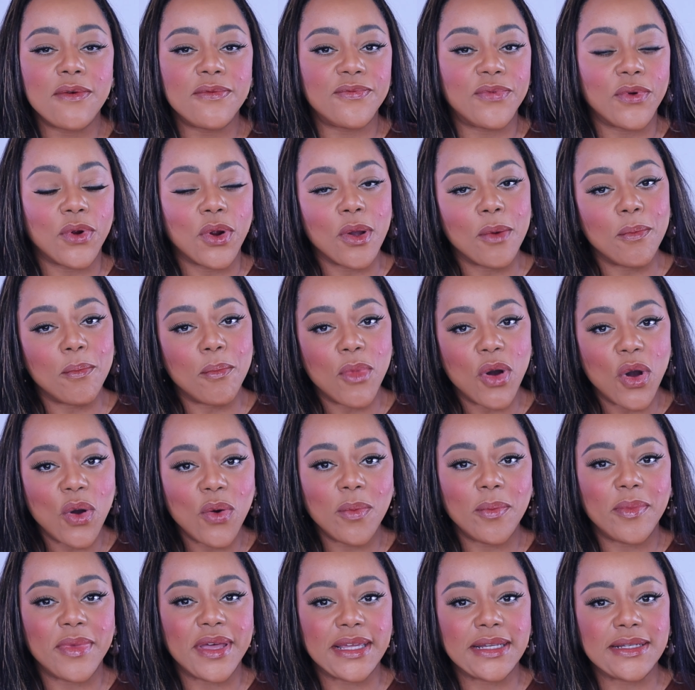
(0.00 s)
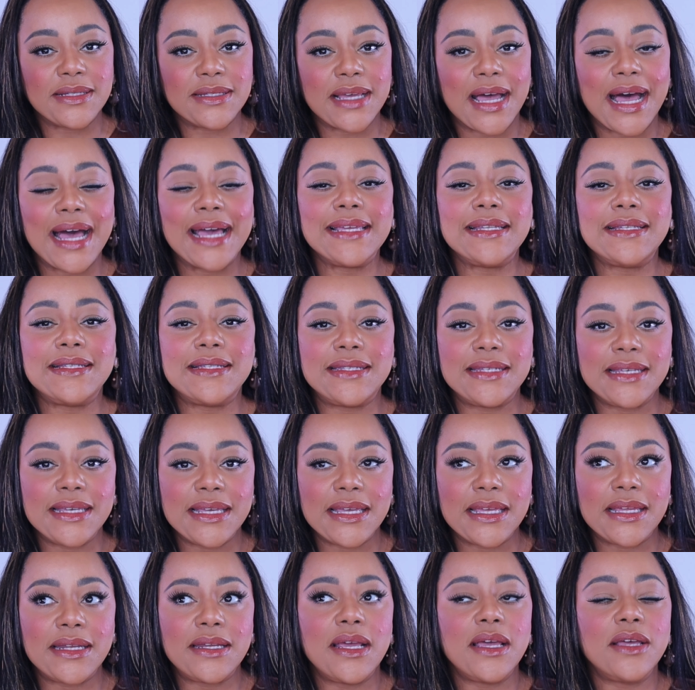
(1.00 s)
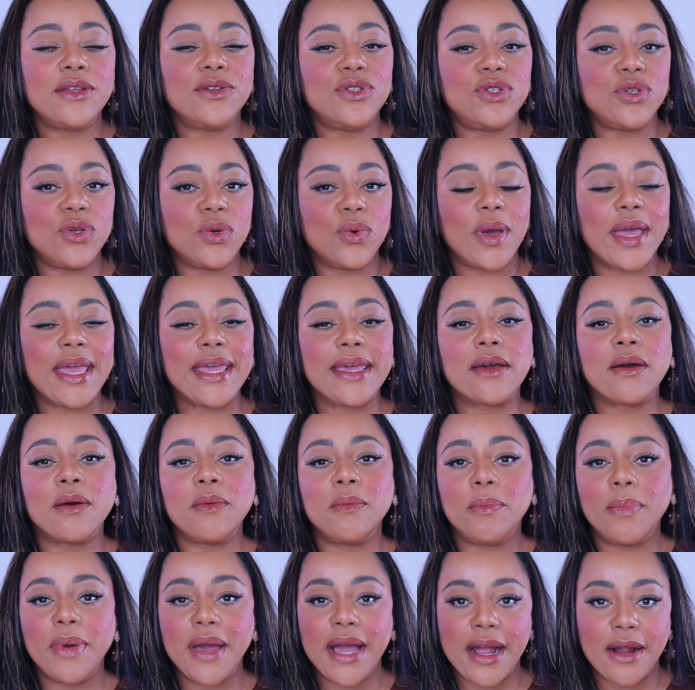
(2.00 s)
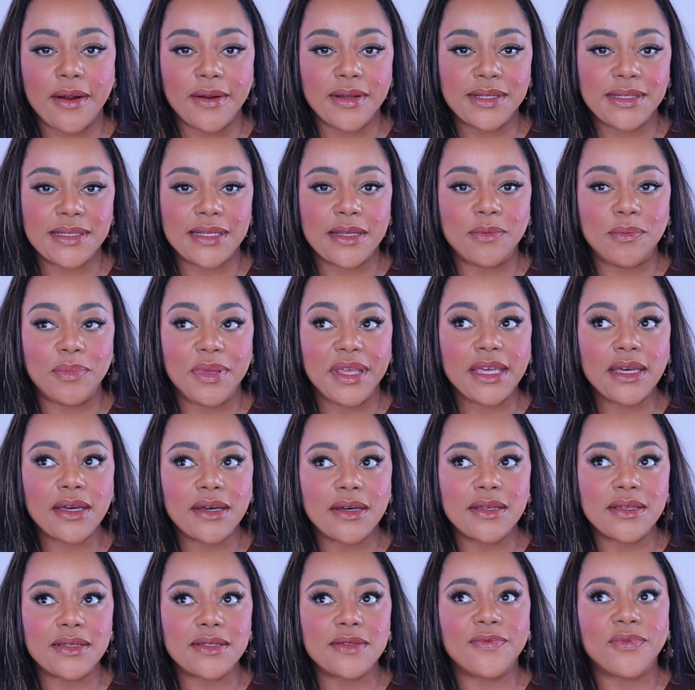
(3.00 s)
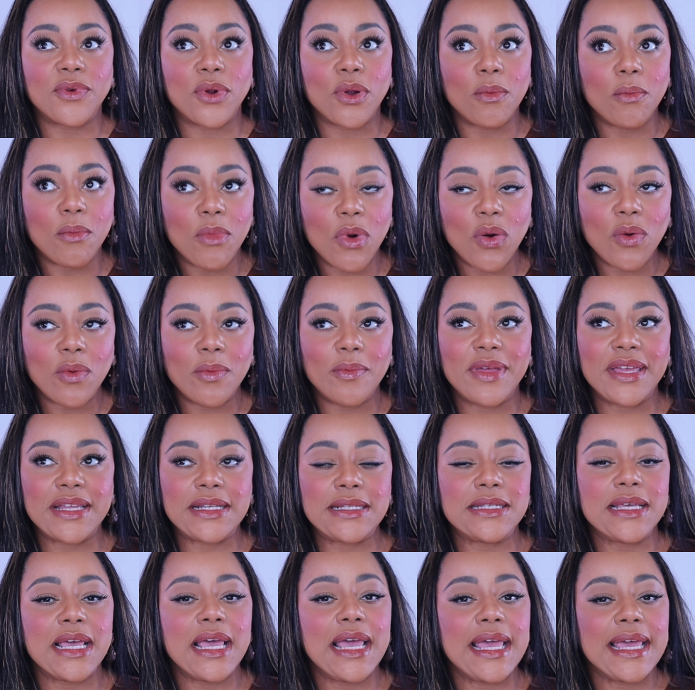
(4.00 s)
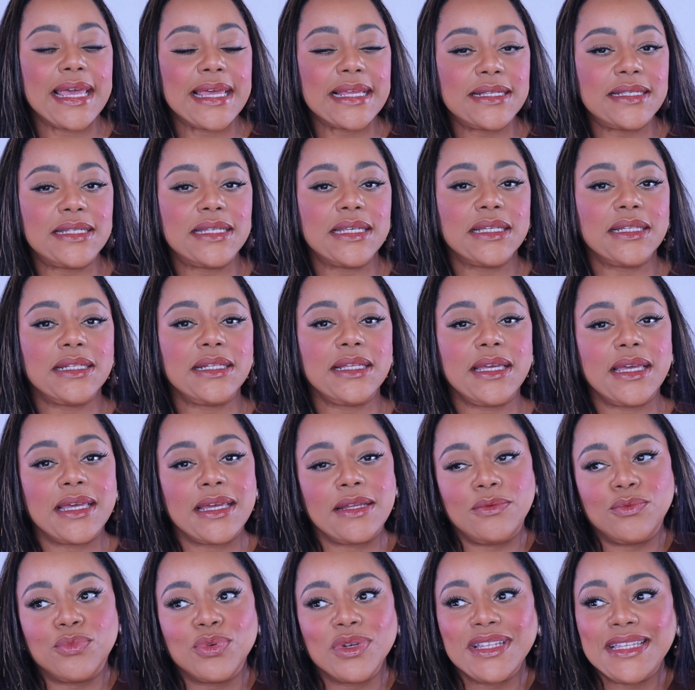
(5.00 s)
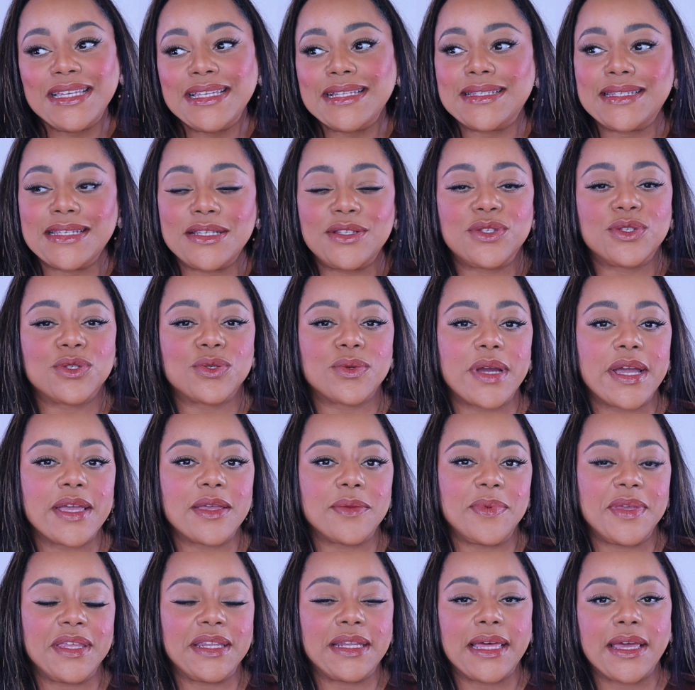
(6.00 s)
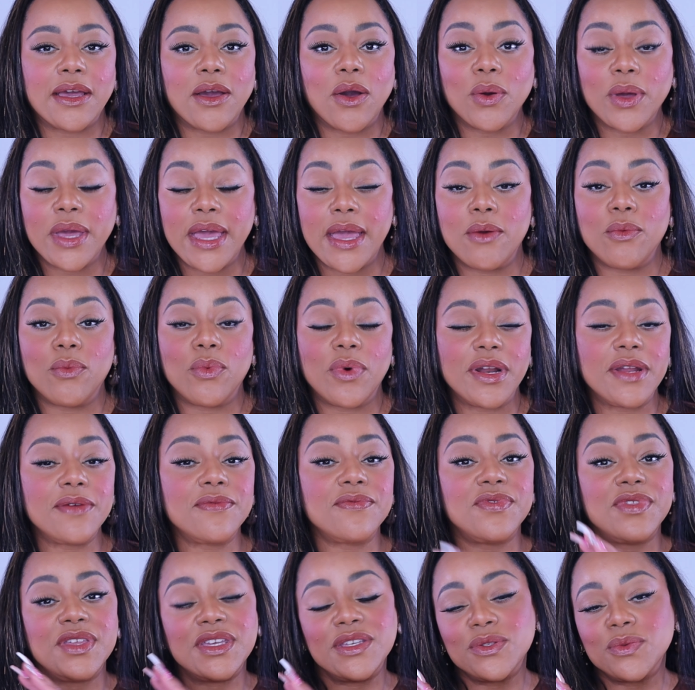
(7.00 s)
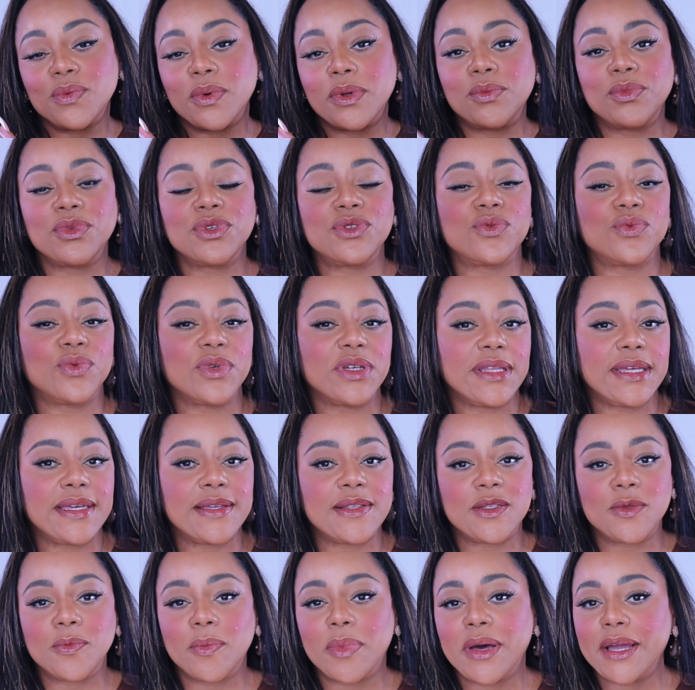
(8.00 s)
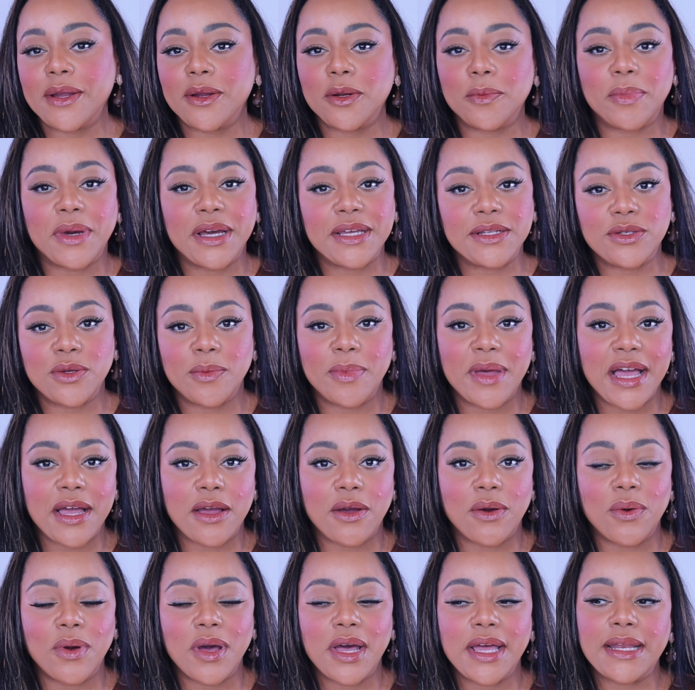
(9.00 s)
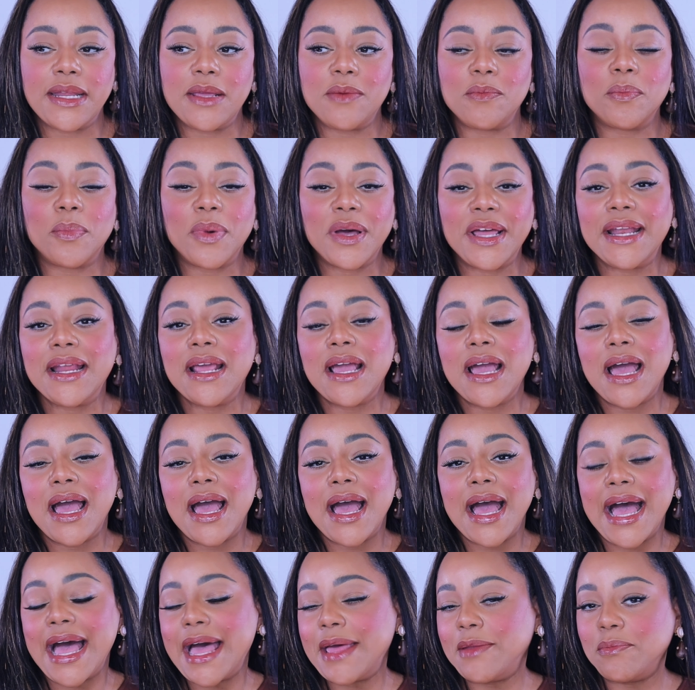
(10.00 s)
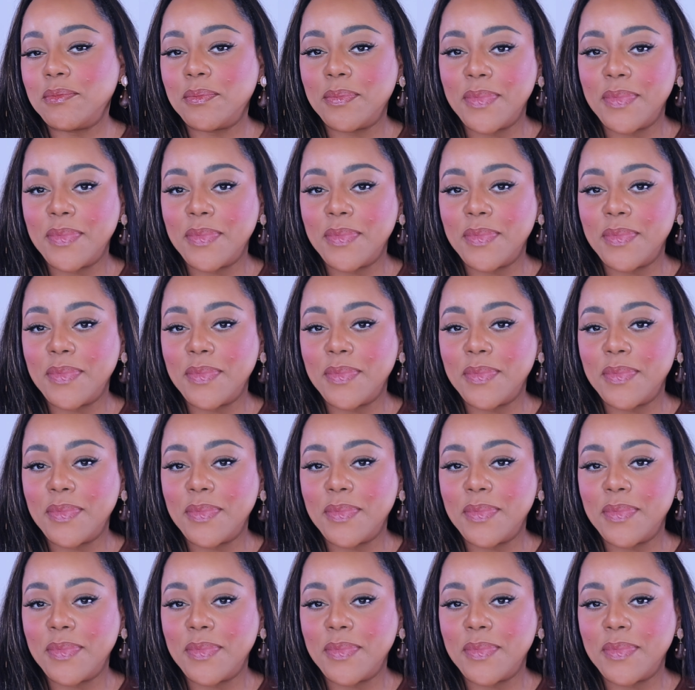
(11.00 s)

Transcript: for a moment, I did do a comparison because for a moment, it really did strike me like, okay, what if this one was really inspired by tobacco honey? But at